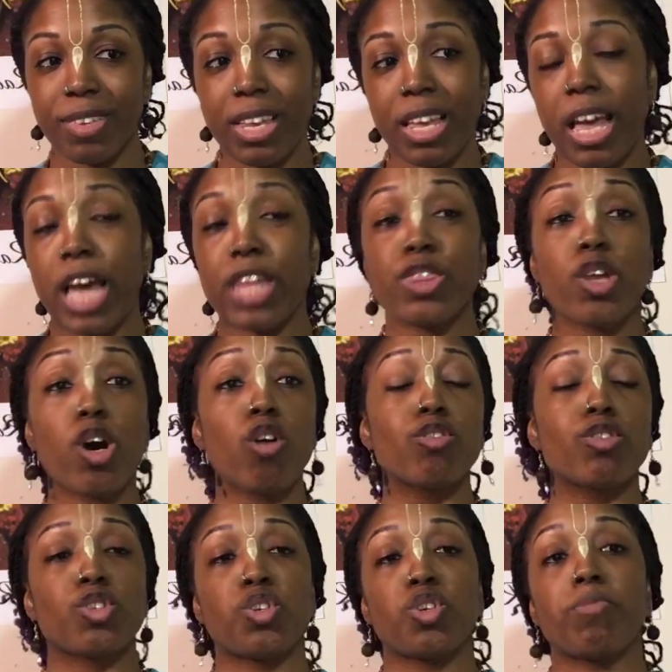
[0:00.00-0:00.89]
And
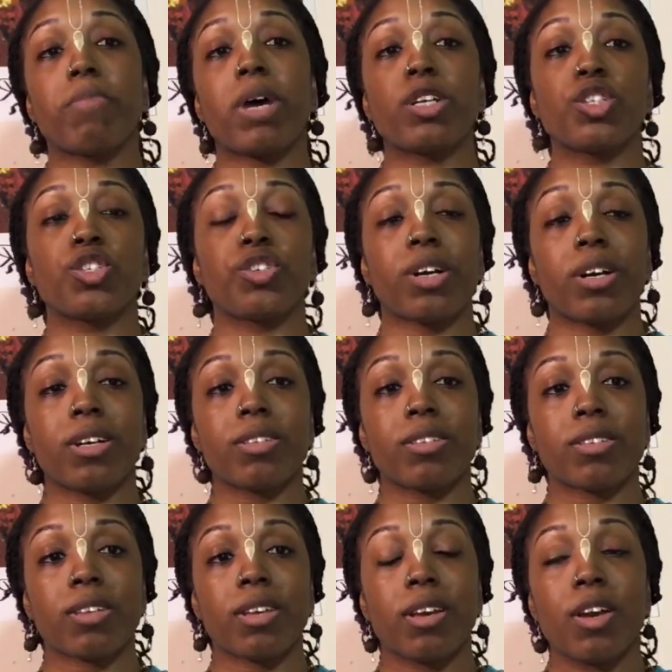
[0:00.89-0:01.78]
those 2 mantras
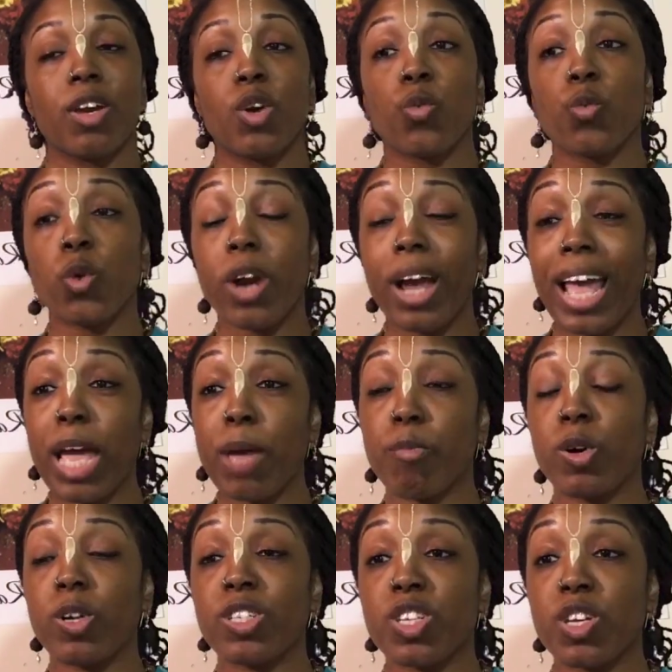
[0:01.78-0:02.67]
were
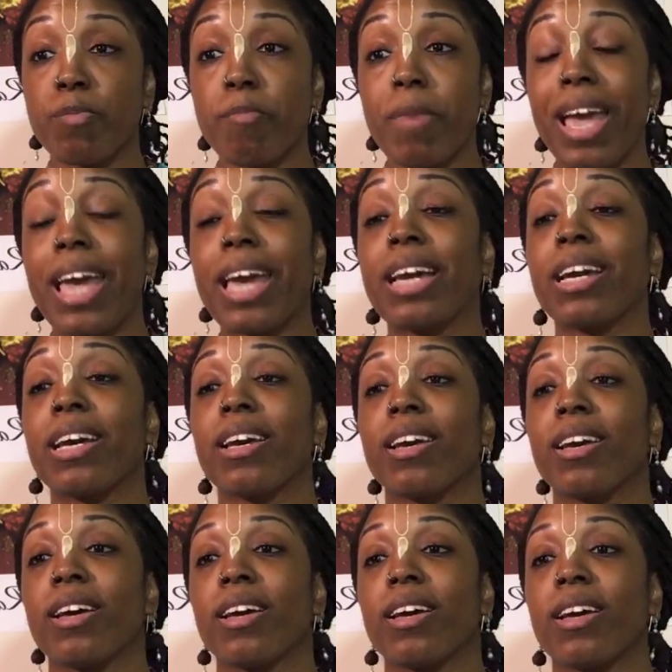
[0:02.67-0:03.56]
able to make
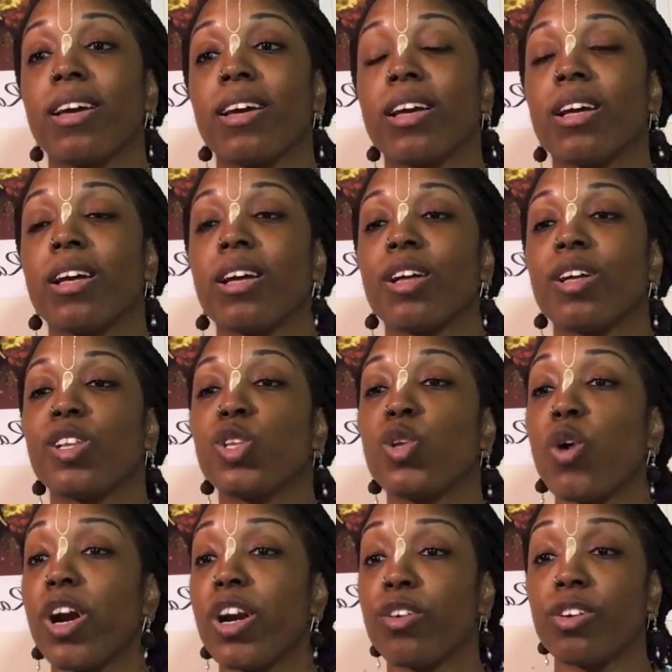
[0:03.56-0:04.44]

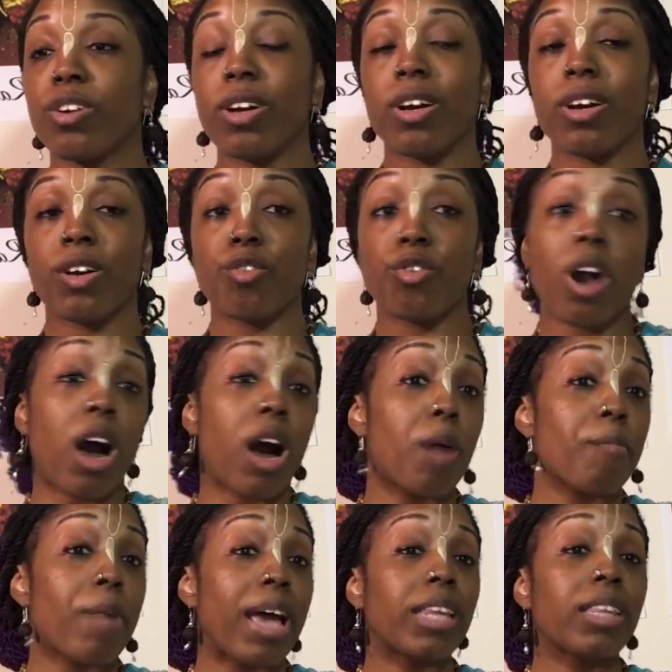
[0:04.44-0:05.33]
Lord
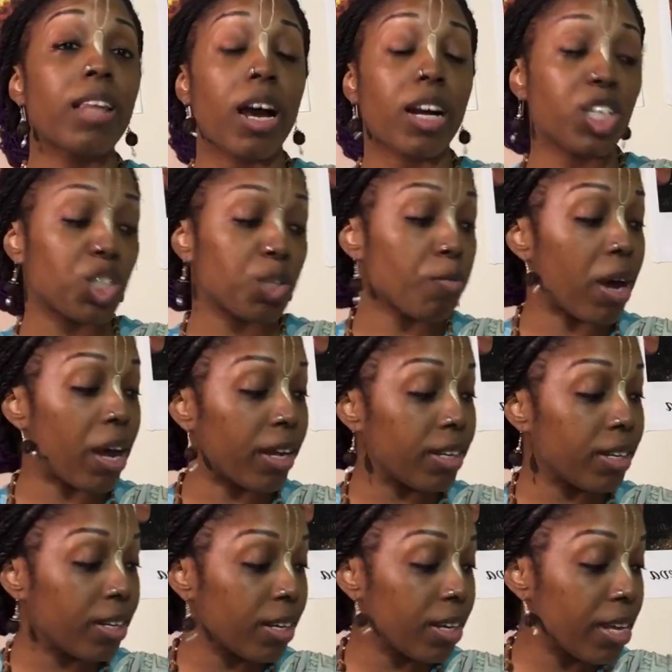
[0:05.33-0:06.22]
Ram and Lakshman
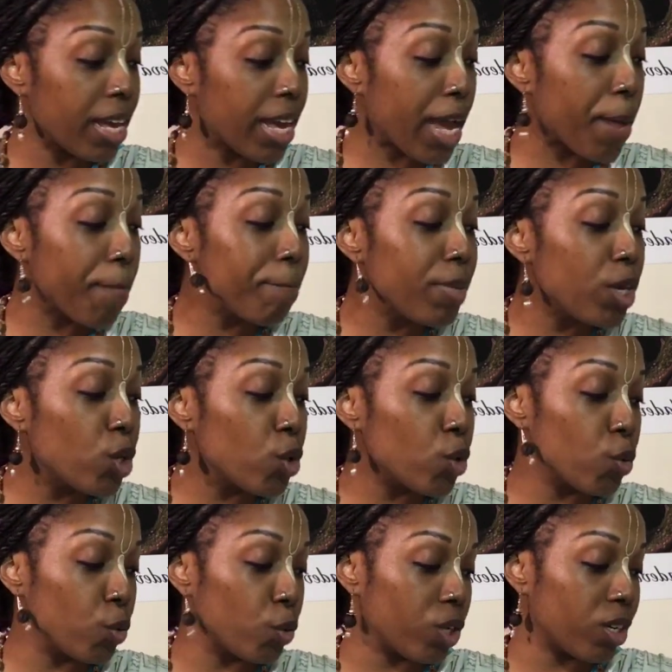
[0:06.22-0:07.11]

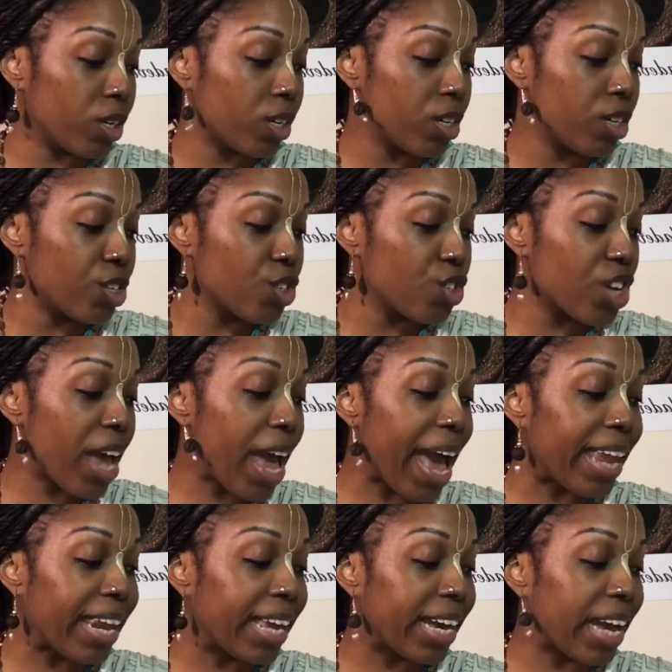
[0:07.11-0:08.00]
immune to
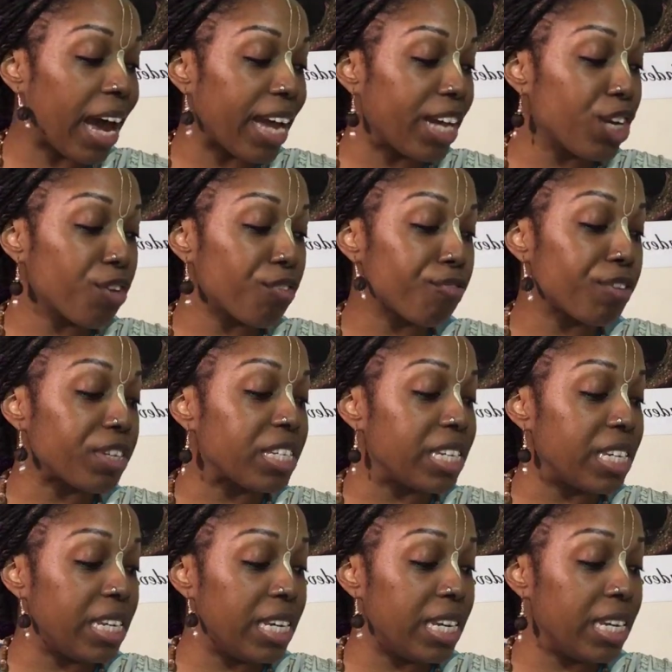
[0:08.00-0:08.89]
any kind of
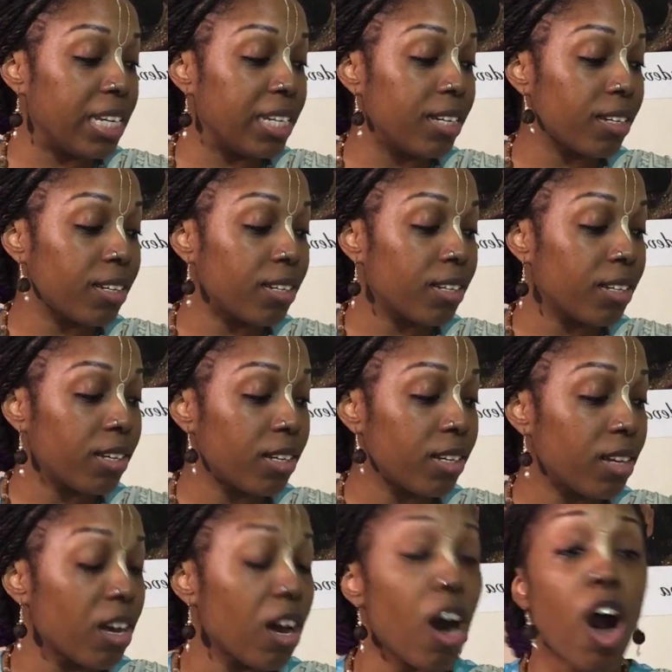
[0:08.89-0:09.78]
fatigue,
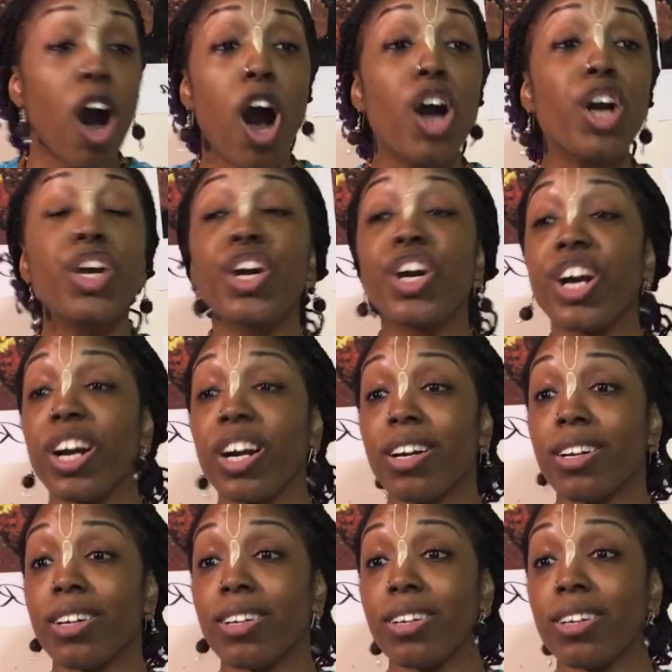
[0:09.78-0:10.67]
hunger,
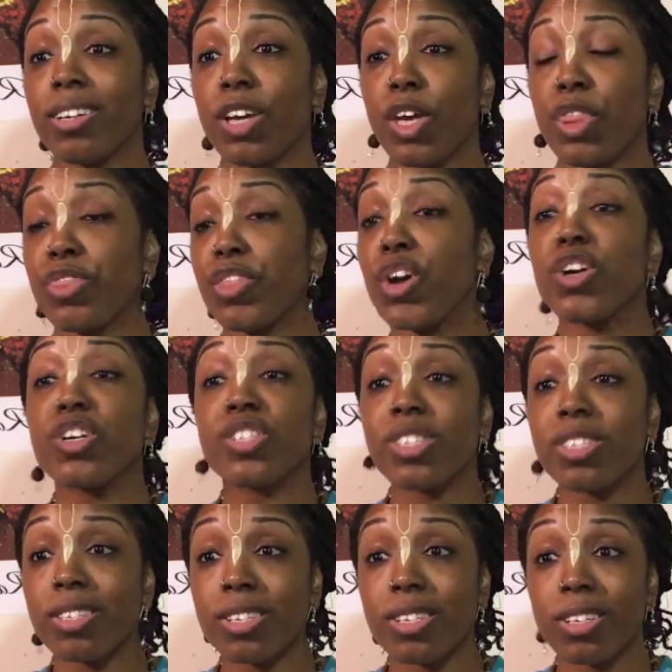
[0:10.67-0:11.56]

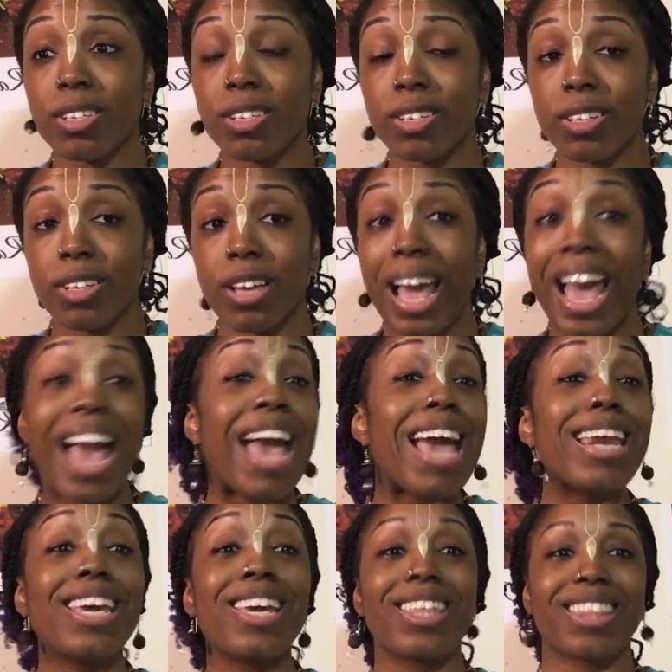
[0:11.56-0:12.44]
thirst,
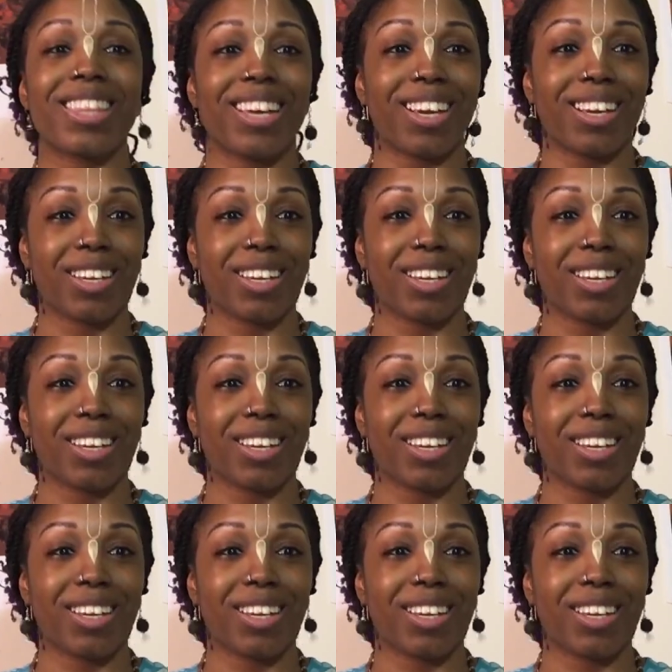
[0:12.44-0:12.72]
anything.